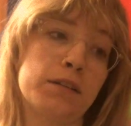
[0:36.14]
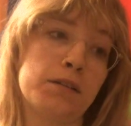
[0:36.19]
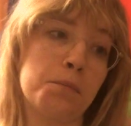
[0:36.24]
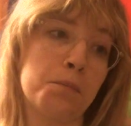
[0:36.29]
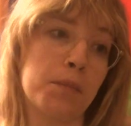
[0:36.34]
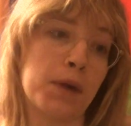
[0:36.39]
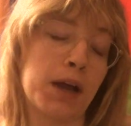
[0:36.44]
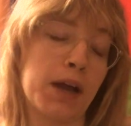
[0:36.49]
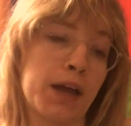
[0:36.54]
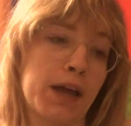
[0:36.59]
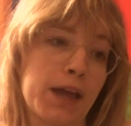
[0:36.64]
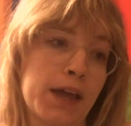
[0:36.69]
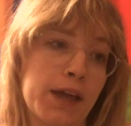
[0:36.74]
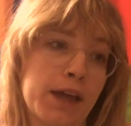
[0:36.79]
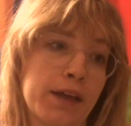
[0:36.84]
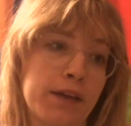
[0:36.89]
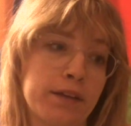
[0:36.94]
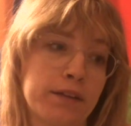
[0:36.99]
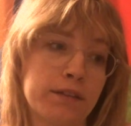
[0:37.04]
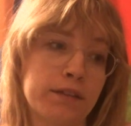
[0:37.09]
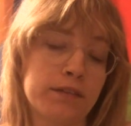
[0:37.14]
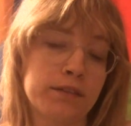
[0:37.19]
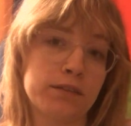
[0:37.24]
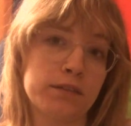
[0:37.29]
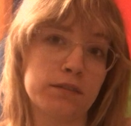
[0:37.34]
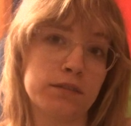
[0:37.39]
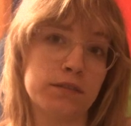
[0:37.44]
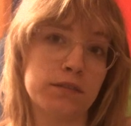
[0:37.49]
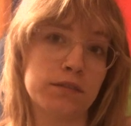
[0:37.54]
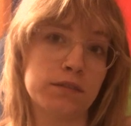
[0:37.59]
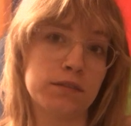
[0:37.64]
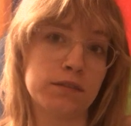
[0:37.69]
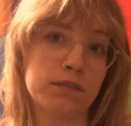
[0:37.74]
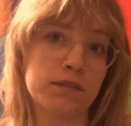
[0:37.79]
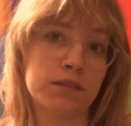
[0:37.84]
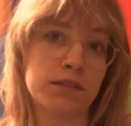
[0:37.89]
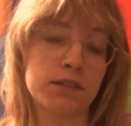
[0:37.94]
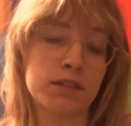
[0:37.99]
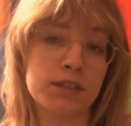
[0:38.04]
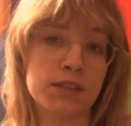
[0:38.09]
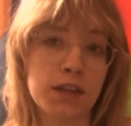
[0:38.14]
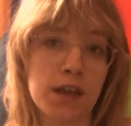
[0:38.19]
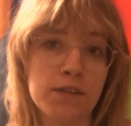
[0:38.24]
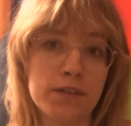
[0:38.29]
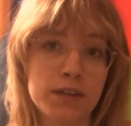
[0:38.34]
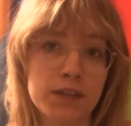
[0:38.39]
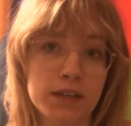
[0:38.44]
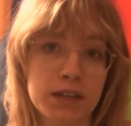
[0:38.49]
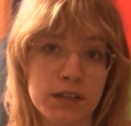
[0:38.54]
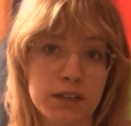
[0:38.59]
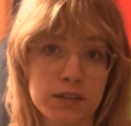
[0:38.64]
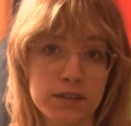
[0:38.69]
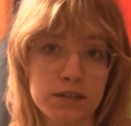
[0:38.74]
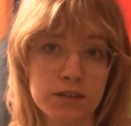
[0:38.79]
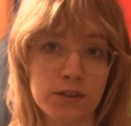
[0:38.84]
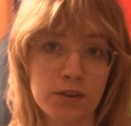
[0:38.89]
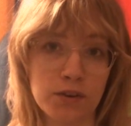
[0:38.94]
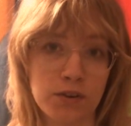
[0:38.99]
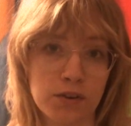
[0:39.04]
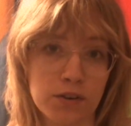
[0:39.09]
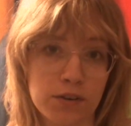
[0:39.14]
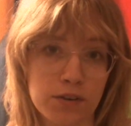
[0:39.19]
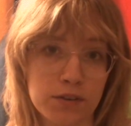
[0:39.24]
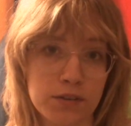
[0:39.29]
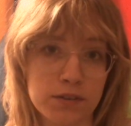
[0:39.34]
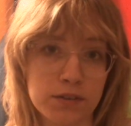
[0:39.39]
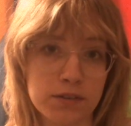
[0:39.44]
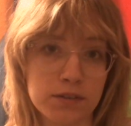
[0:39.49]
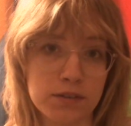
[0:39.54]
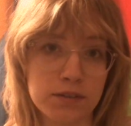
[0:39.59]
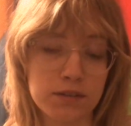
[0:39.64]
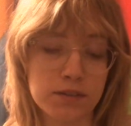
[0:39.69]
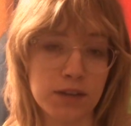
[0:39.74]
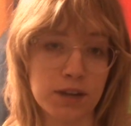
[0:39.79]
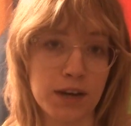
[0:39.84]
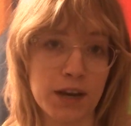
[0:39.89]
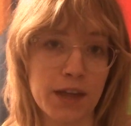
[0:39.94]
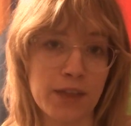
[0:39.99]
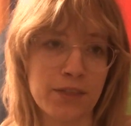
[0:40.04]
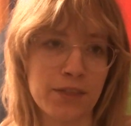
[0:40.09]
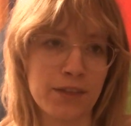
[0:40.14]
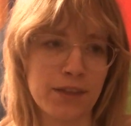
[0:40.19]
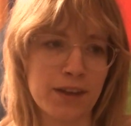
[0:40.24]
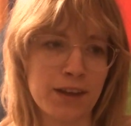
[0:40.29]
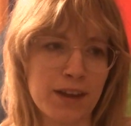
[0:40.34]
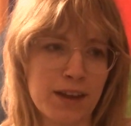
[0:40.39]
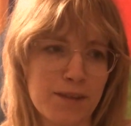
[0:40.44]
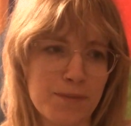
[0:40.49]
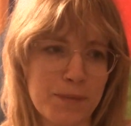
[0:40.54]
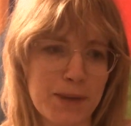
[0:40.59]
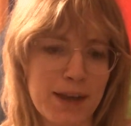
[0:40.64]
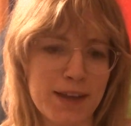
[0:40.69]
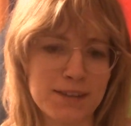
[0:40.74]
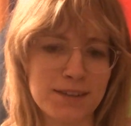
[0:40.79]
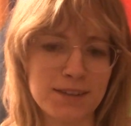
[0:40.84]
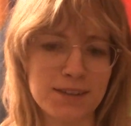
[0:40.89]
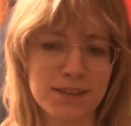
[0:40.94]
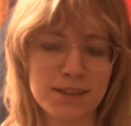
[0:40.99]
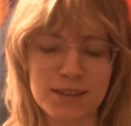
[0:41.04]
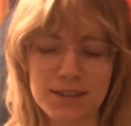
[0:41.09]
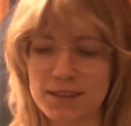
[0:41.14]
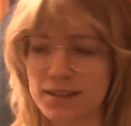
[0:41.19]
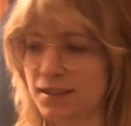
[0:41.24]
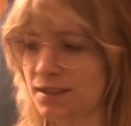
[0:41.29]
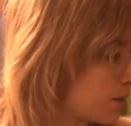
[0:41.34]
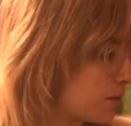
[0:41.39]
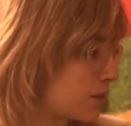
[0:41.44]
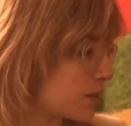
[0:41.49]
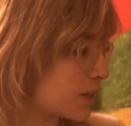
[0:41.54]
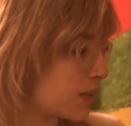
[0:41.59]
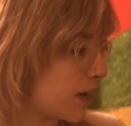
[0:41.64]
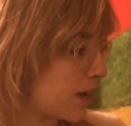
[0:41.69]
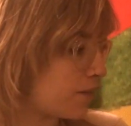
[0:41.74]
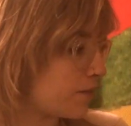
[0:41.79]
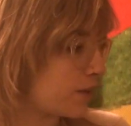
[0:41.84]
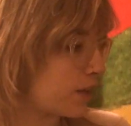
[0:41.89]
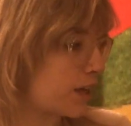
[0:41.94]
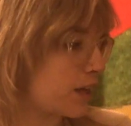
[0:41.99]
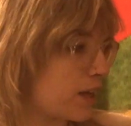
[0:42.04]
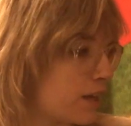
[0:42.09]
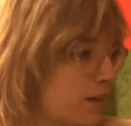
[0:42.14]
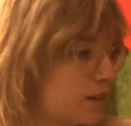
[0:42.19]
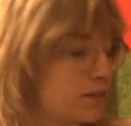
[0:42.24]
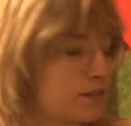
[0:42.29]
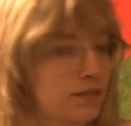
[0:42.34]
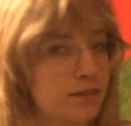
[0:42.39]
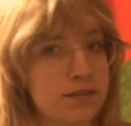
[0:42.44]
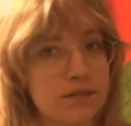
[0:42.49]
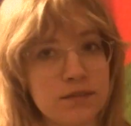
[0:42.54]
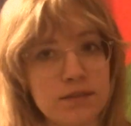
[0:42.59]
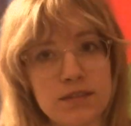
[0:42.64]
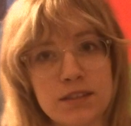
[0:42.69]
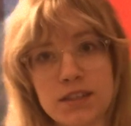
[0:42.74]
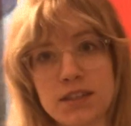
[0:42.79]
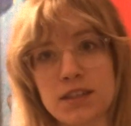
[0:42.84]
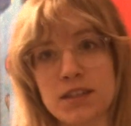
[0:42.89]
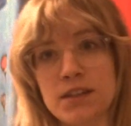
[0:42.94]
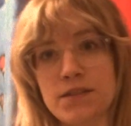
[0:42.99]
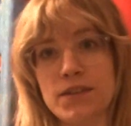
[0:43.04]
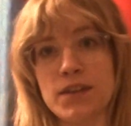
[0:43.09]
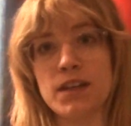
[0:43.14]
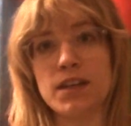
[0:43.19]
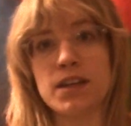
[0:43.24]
my 70s curls that I think I mastered. So it's kind of like Stevie